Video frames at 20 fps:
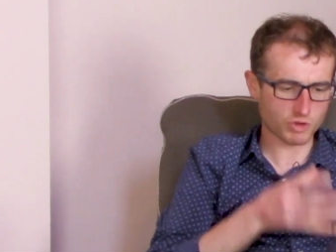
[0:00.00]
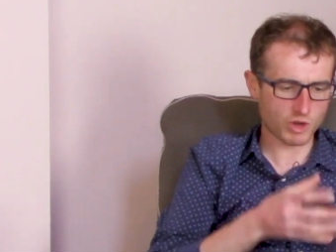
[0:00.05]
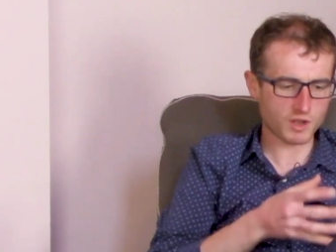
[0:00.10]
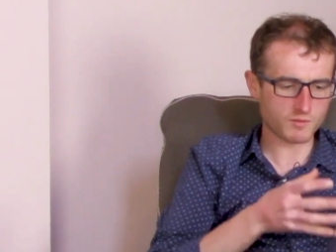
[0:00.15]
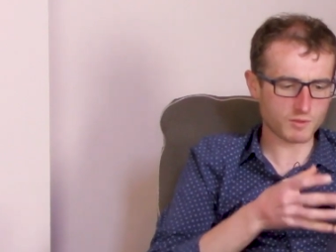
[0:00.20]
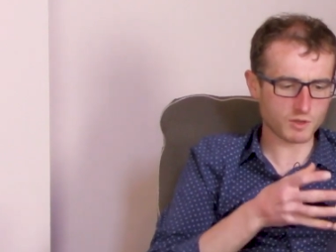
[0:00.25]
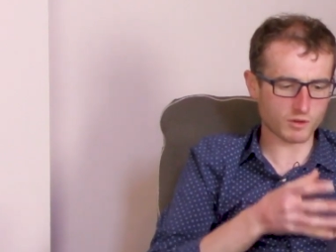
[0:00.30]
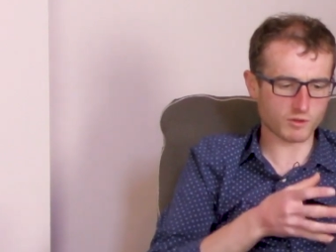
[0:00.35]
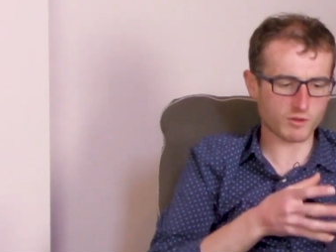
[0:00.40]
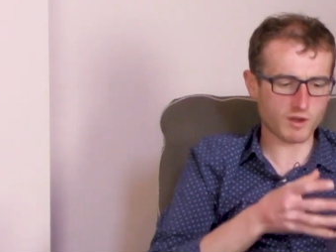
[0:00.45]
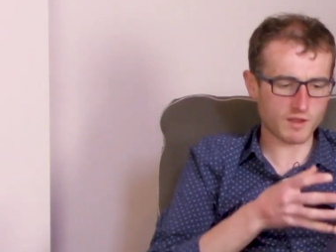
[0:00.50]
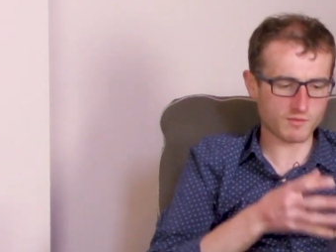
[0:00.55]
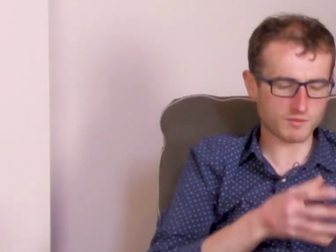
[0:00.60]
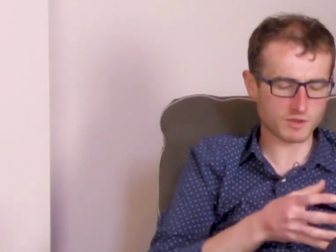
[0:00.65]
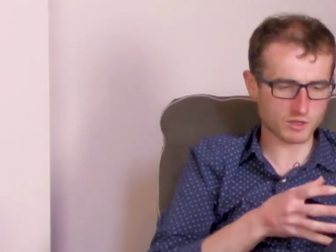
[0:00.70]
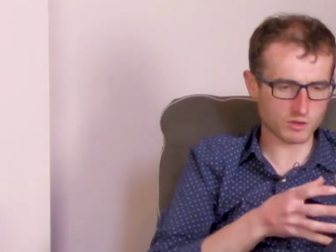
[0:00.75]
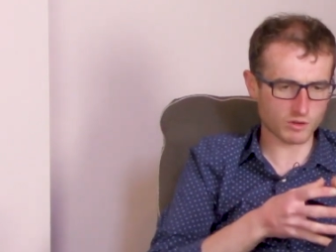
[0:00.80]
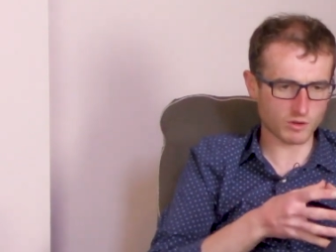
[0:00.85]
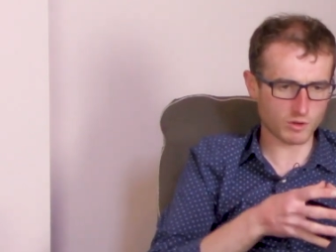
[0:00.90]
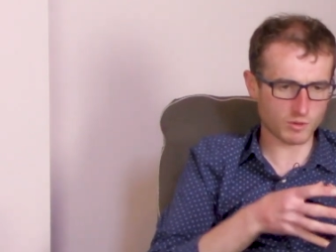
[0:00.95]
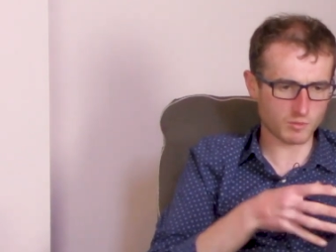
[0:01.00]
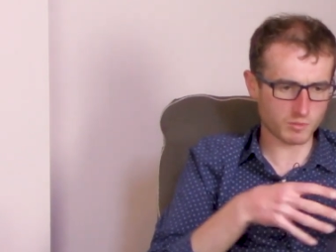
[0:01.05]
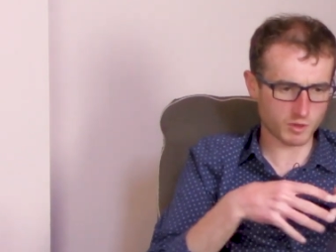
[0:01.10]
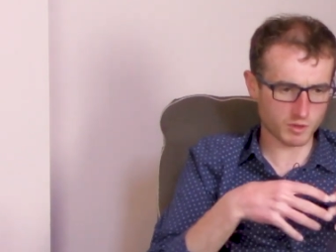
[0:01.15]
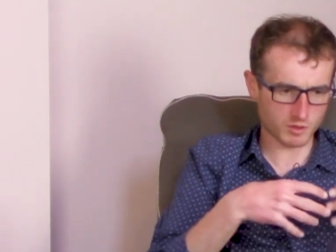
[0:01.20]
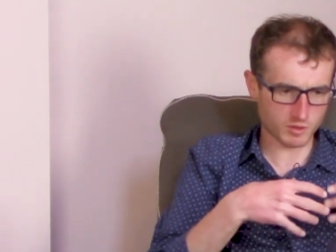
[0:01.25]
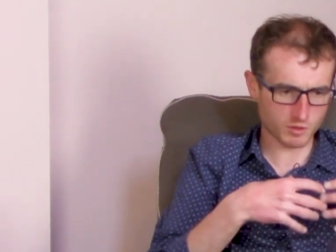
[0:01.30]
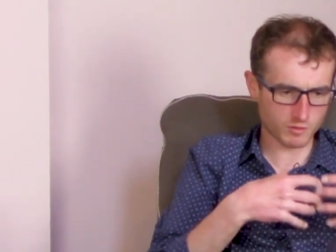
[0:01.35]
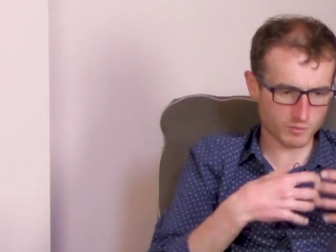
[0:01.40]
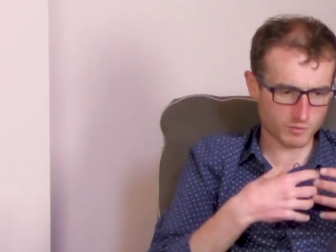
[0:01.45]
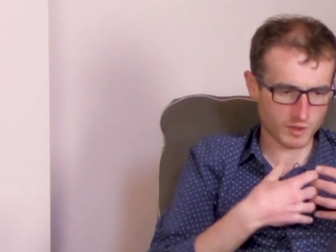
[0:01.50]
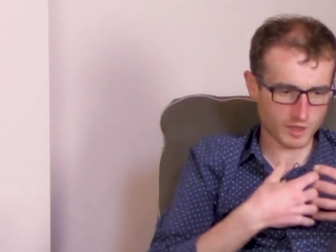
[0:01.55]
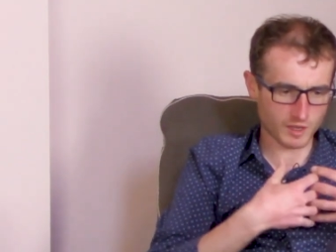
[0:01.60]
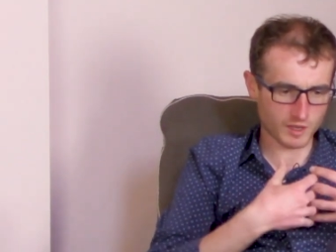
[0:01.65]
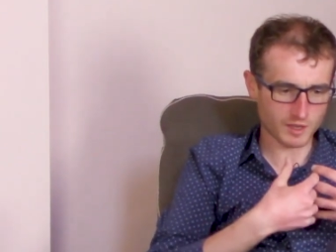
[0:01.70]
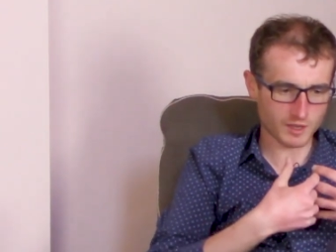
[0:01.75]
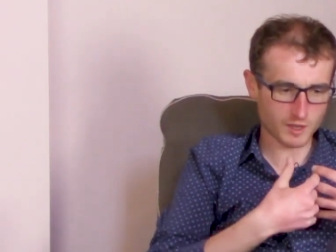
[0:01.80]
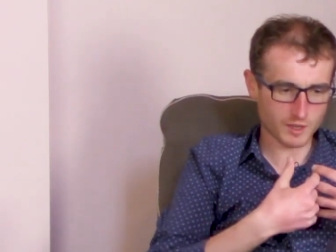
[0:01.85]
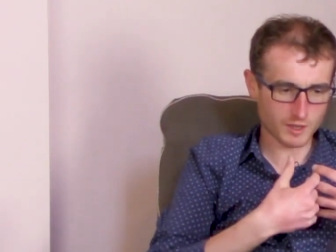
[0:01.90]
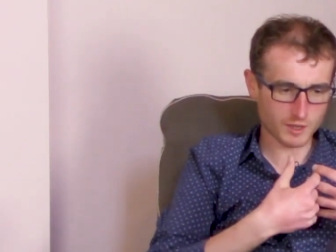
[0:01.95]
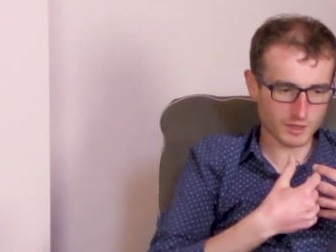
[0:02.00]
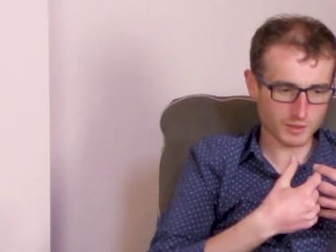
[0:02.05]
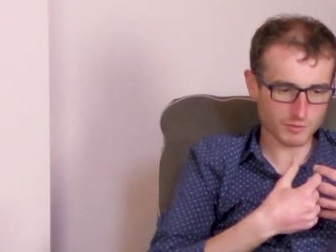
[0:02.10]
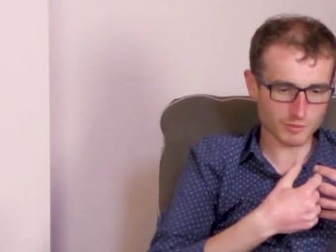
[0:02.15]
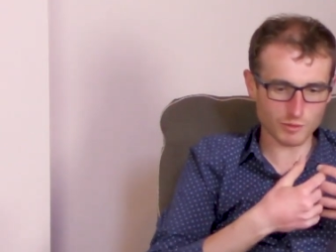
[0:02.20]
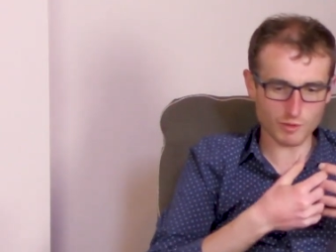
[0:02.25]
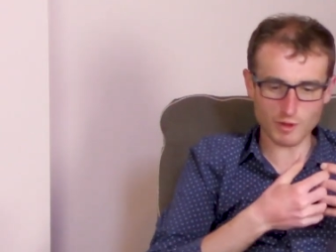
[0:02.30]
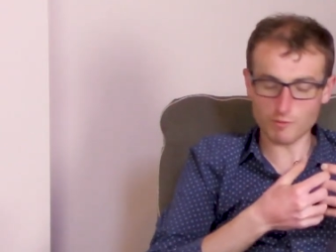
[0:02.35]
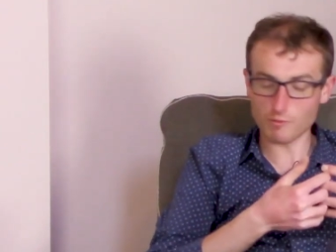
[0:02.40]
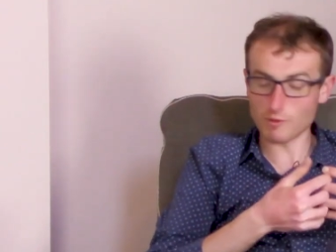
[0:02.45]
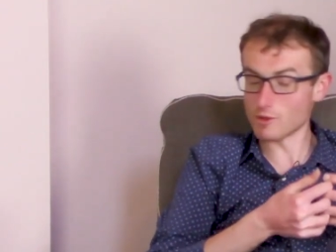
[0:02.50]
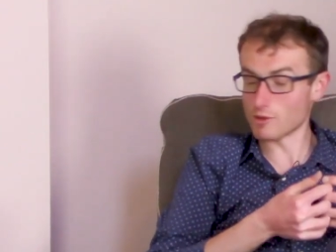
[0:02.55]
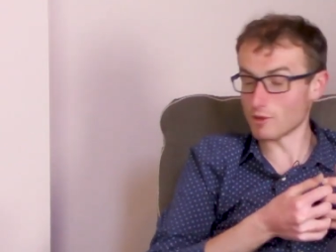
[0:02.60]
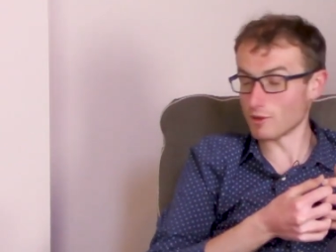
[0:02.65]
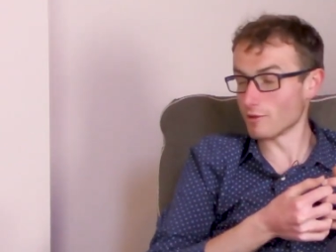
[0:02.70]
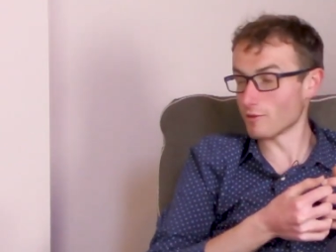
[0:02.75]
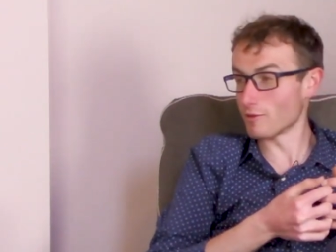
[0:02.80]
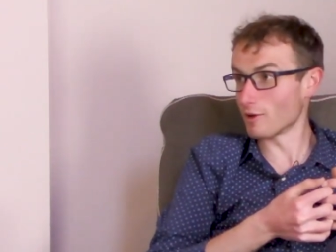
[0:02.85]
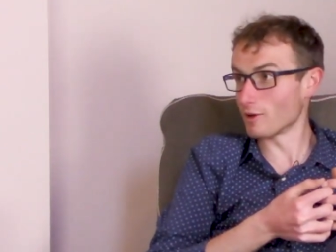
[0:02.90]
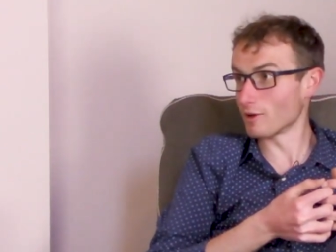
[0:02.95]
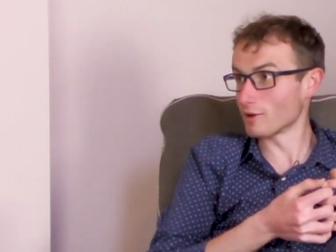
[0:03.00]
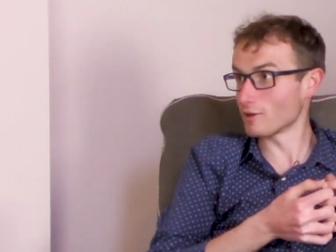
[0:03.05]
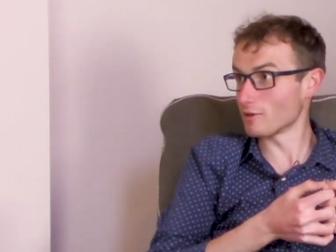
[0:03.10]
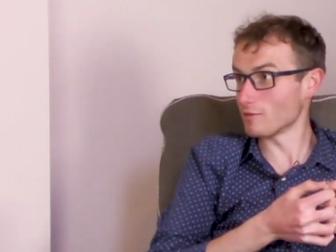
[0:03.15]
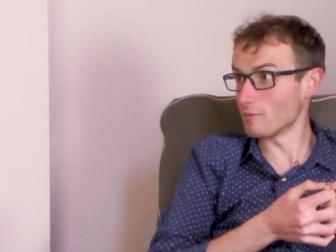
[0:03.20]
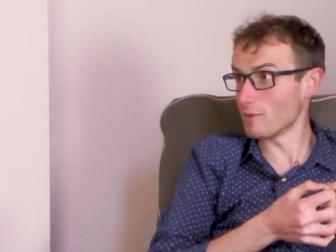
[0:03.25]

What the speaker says: thrive in your craft in your home. But you've a great regional circuit.